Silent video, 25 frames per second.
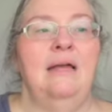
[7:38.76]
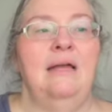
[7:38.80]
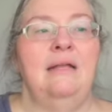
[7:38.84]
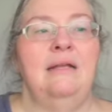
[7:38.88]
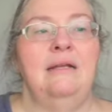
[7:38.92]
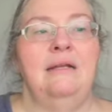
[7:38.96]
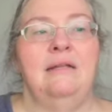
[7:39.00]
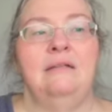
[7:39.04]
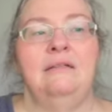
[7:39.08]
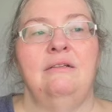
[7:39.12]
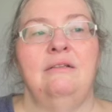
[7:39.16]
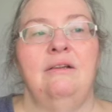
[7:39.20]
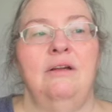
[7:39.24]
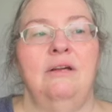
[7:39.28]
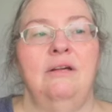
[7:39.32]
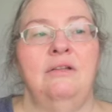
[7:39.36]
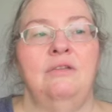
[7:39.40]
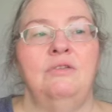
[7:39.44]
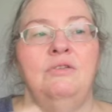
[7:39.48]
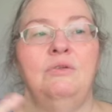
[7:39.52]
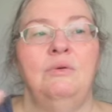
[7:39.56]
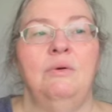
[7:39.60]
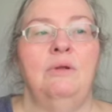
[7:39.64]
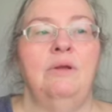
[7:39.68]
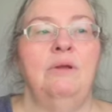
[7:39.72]
I've got
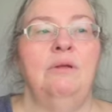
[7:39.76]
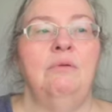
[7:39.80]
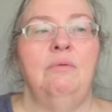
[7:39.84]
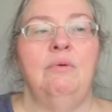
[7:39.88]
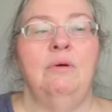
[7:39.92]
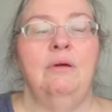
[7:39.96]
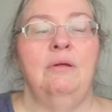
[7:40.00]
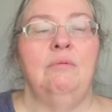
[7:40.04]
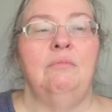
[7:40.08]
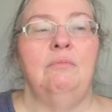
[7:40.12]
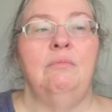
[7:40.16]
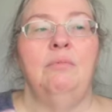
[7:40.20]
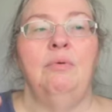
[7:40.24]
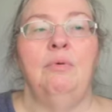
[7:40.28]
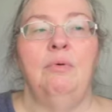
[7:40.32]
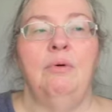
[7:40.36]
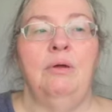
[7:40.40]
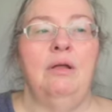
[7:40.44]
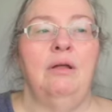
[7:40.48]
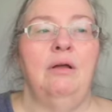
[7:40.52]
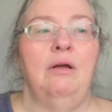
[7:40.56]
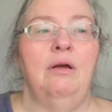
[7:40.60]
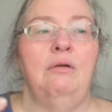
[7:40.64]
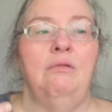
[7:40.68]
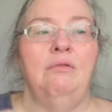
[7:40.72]

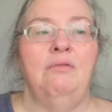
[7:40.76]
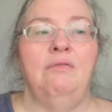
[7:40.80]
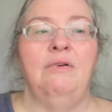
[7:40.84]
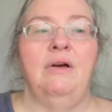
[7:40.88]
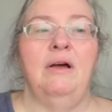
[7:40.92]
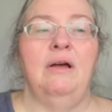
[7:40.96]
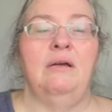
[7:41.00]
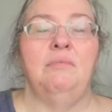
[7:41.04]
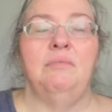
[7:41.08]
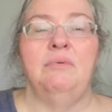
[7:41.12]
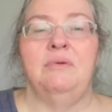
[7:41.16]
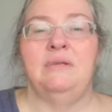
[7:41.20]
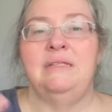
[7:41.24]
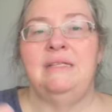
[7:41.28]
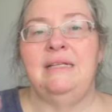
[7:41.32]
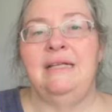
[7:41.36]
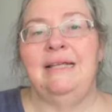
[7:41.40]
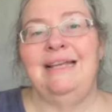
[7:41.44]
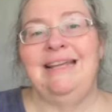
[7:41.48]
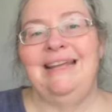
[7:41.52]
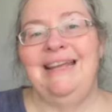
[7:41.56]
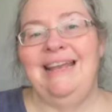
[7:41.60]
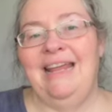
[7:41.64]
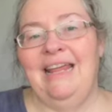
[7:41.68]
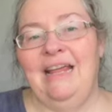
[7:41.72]

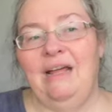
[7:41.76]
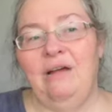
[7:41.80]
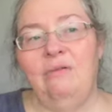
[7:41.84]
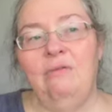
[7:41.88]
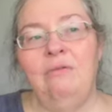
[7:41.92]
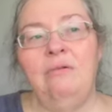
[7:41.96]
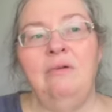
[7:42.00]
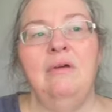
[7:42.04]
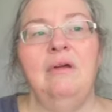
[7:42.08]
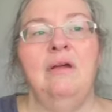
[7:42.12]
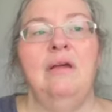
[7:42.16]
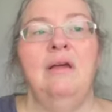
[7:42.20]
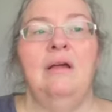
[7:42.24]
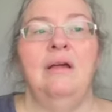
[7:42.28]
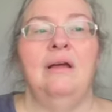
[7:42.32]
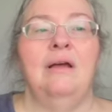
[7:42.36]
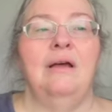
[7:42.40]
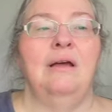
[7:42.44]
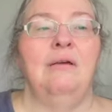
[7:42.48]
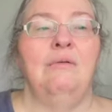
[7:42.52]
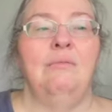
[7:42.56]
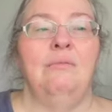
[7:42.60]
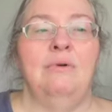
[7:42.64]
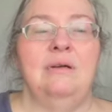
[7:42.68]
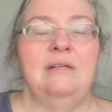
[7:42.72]
21.05% now.
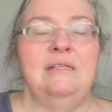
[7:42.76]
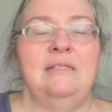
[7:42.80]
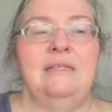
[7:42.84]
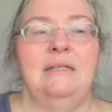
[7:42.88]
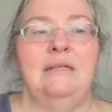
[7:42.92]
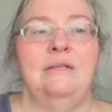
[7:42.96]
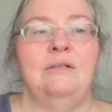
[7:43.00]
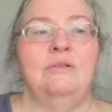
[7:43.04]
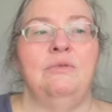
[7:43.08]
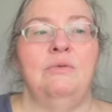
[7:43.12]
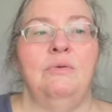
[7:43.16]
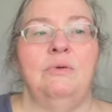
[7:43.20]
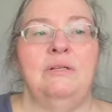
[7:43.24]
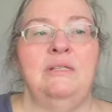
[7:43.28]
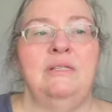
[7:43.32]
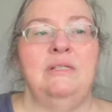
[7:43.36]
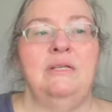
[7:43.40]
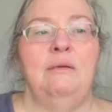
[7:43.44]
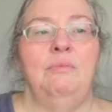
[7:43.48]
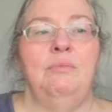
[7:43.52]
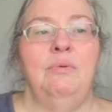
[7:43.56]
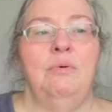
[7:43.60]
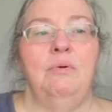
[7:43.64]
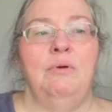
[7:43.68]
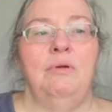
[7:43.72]
It was at
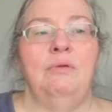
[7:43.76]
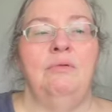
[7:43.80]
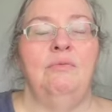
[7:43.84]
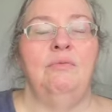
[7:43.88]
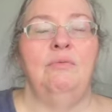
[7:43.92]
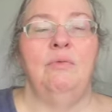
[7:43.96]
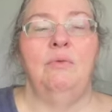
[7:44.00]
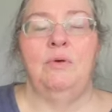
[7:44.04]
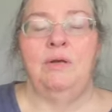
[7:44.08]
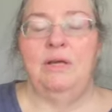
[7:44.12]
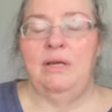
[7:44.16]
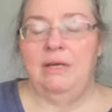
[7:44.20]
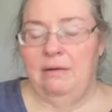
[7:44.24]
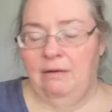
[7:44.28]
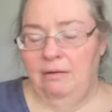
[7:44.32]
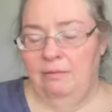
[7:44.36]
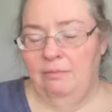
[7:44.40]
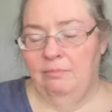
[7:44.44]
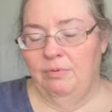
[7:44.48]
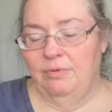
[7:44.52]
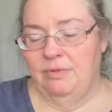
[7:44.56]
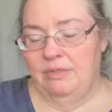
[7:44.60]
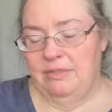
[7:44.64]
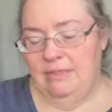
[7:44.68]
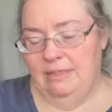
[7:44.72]

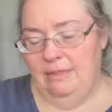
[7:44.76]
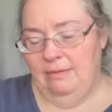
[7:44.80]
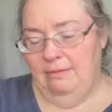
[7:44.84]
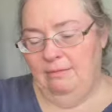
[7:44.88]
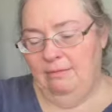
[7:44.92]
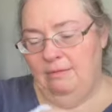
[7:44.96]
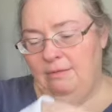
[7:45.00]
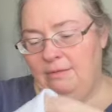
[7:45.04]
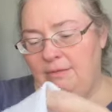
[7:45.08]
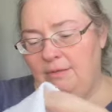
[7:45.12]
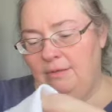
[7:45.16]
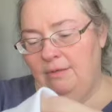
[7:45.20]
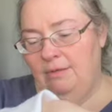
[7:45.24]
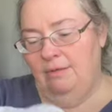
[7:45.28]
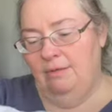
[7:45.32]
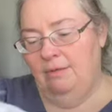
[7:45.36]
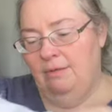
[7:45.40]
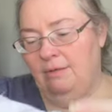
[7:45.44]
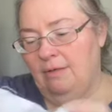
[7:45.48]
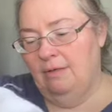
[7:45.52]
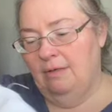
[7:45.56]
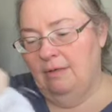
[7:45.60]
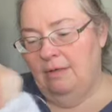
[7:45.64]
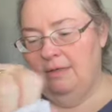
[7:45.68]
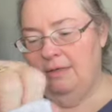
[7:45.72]
20.49%.
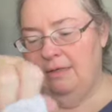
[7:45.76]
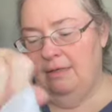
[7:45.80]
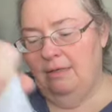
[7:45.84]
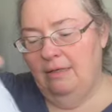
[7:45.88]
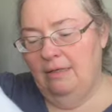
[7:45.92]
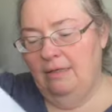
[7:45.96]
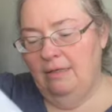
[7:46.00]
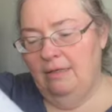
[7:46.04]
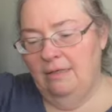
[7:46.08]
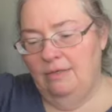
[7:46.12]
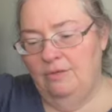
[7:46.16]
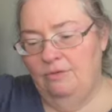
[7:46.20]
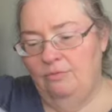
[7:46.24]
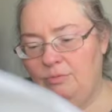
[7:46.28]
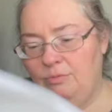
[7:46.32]
And this is